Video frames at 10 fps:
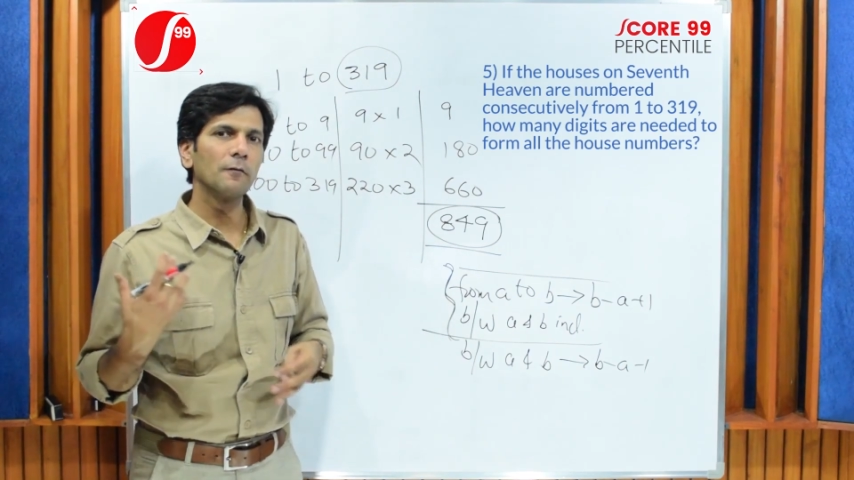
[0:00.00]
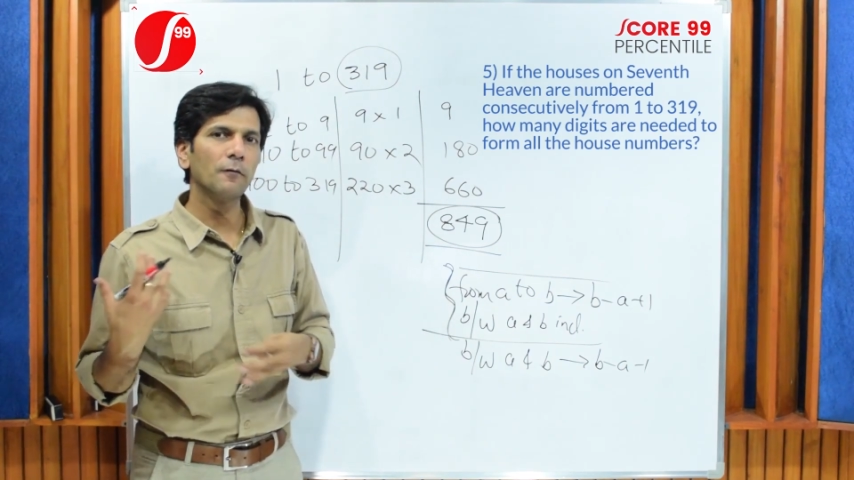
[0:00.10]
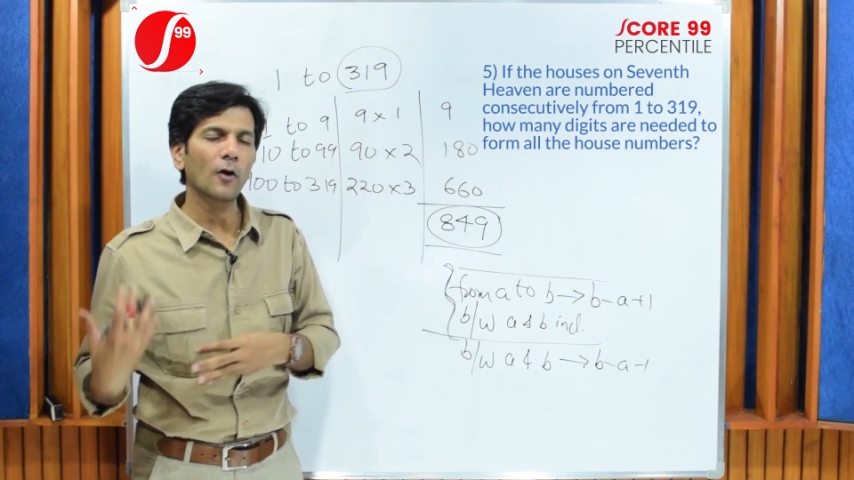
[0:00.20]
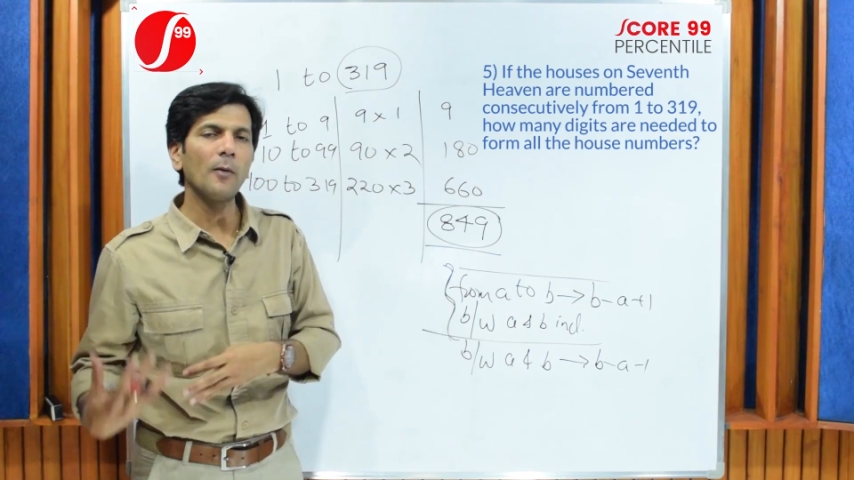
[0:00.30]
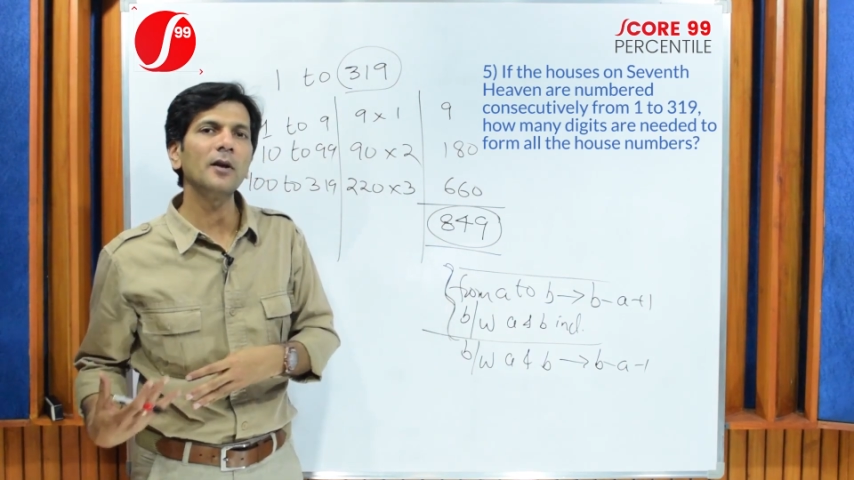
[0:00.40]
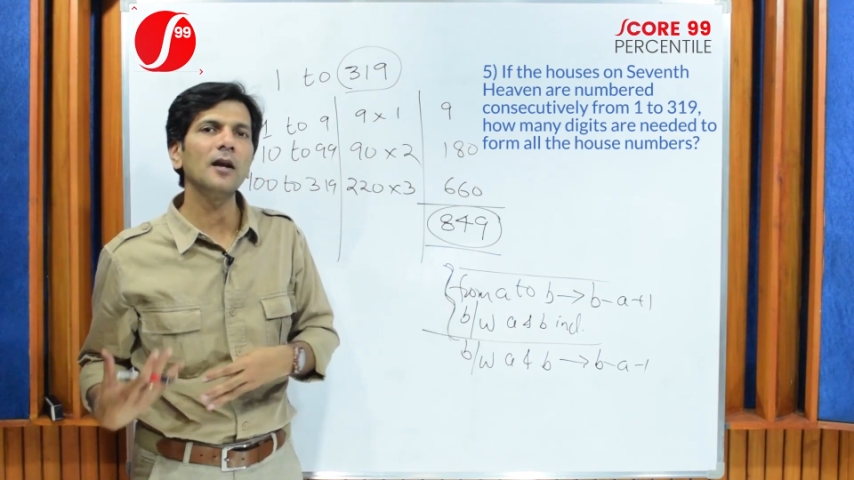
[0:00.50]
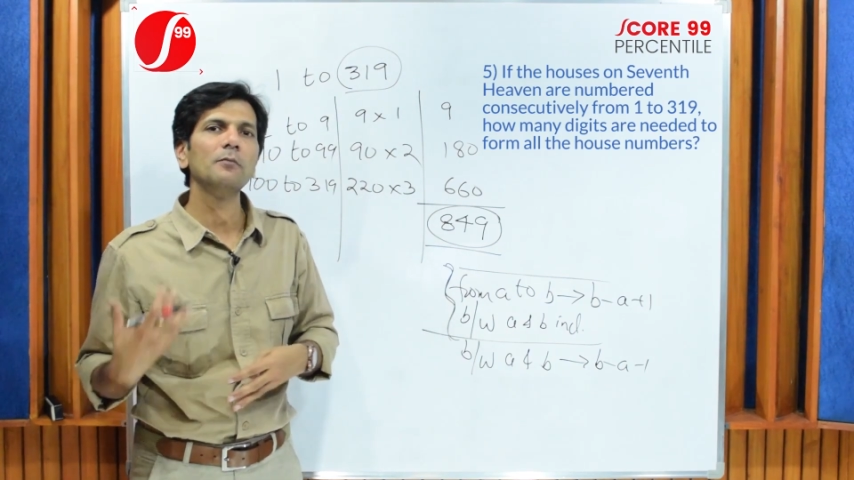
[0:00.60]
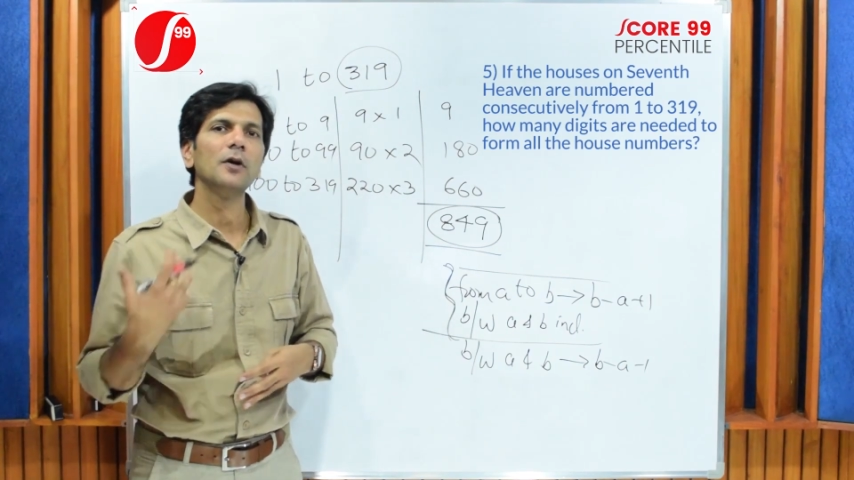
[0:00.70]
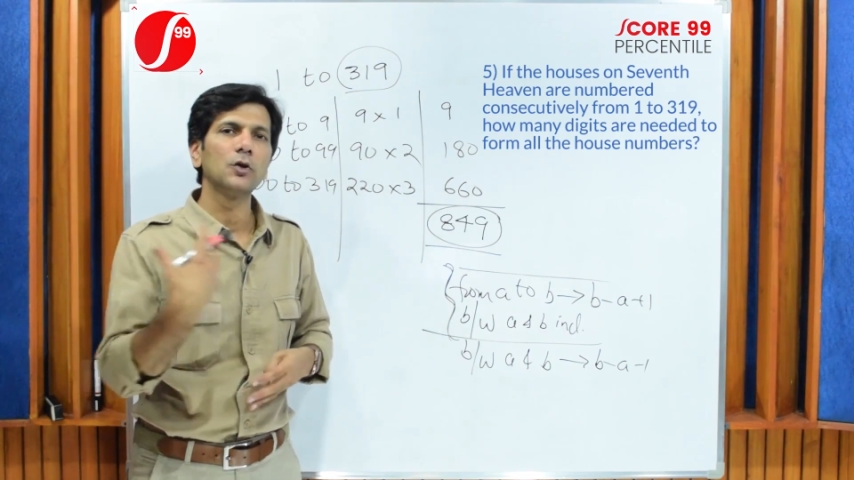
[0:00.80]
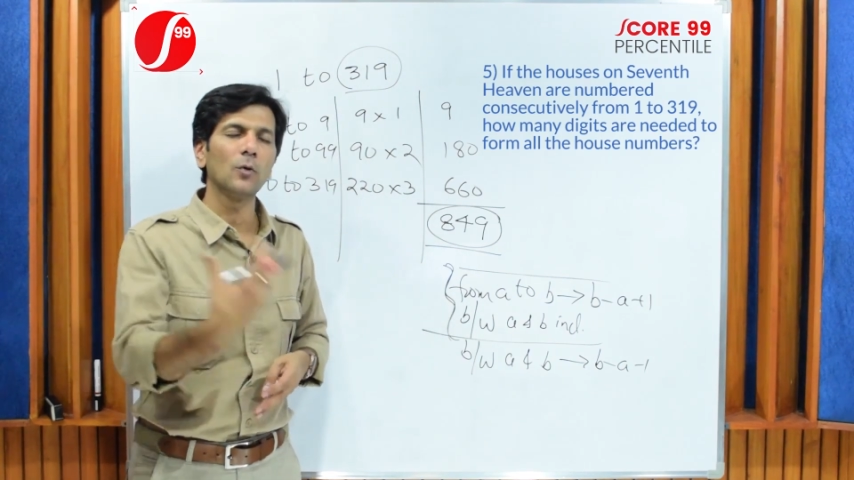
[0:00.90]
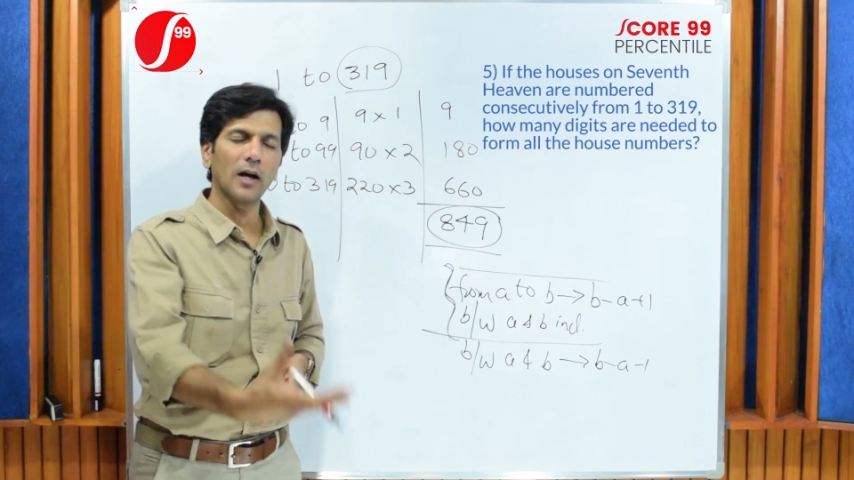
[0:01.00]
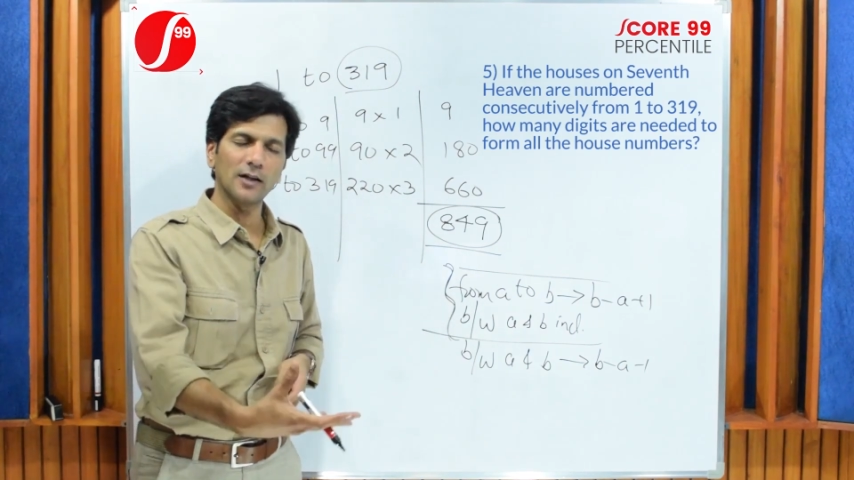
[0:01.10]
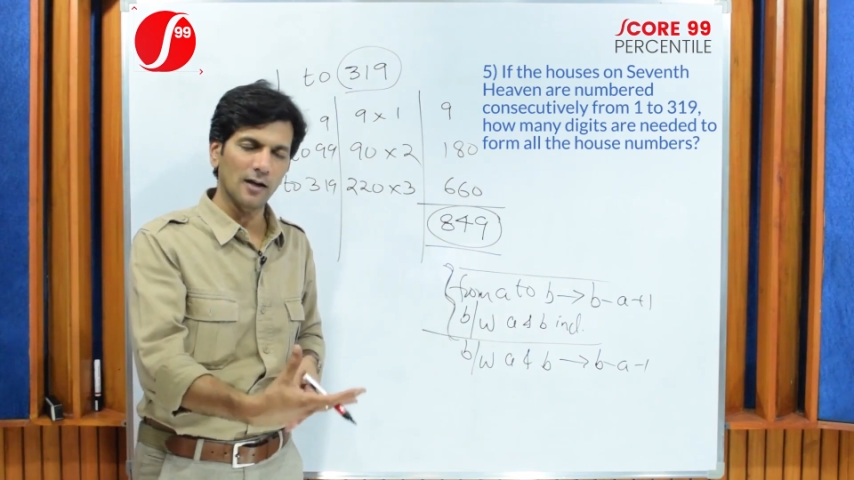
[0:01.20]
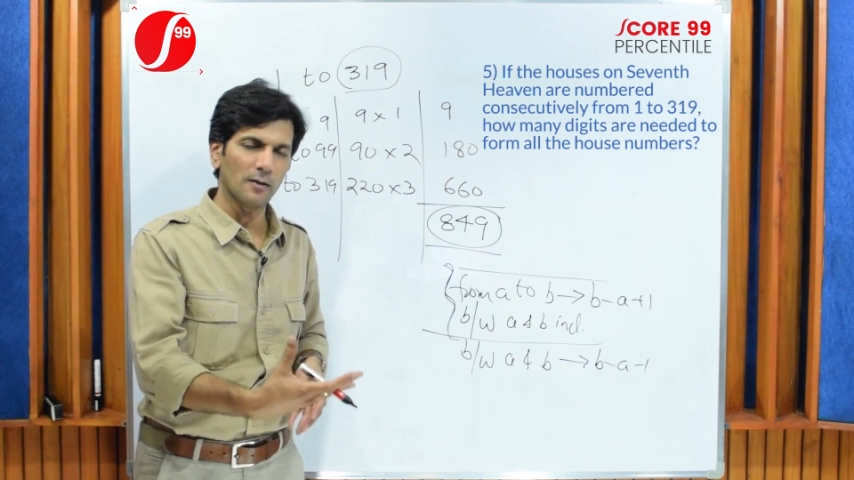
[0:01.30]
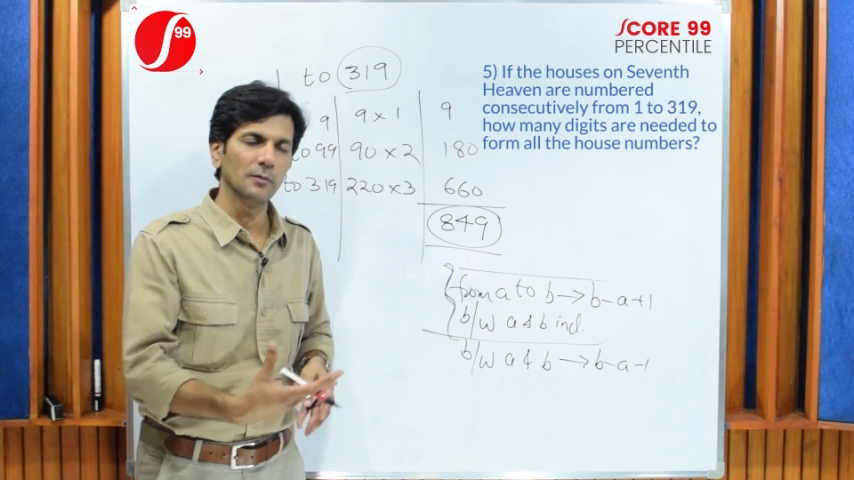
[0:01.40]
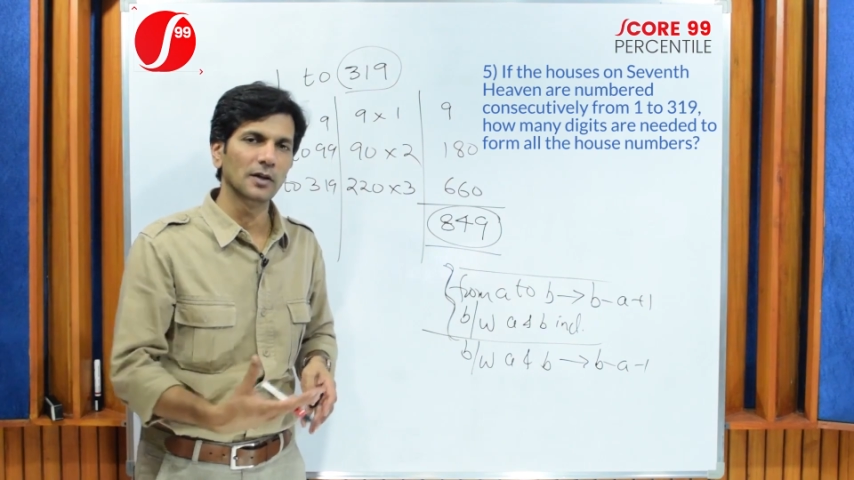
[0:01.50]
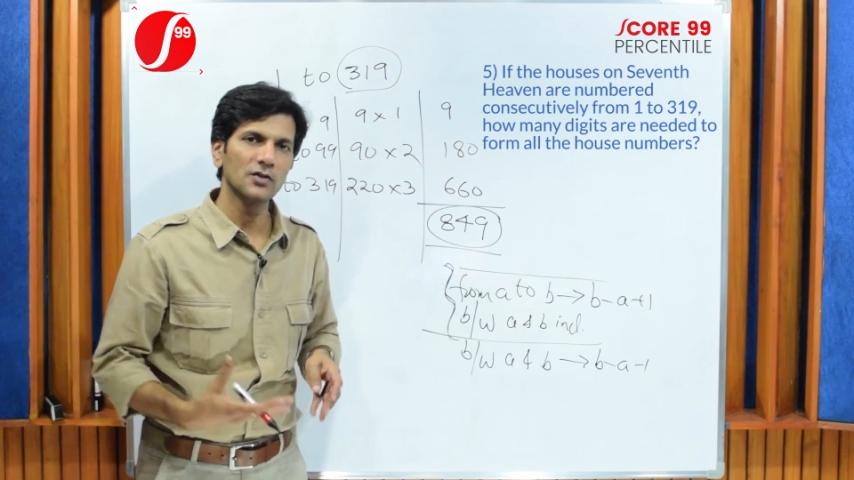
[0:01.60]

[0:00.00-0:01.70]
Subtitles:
from a number to another number.